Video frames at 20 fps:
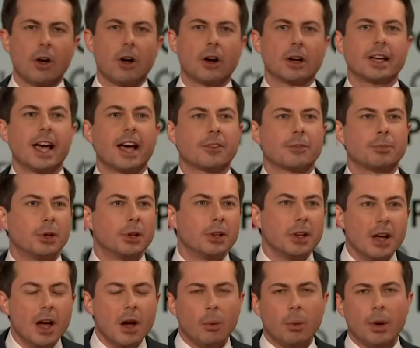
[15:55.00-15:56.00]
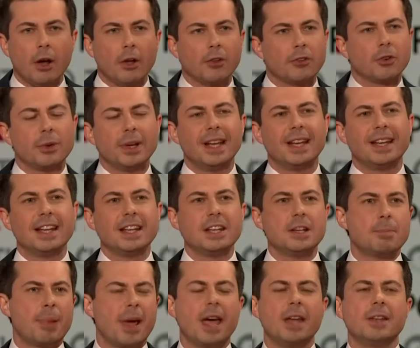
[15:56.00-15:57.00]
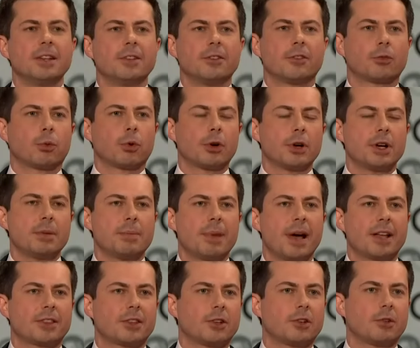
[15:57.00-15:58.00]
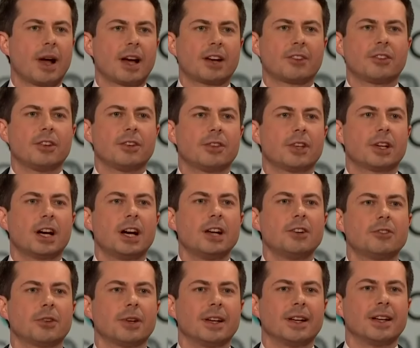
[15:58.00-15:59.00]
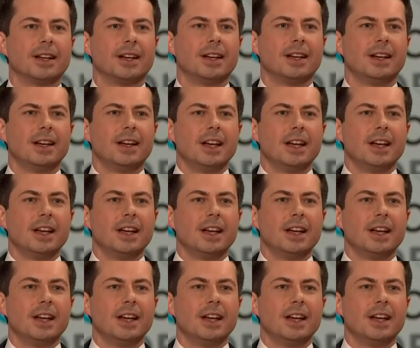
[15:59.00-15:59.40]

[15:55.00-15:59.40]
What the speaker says: all along, yes, but we also need independents worried about the direction of the country.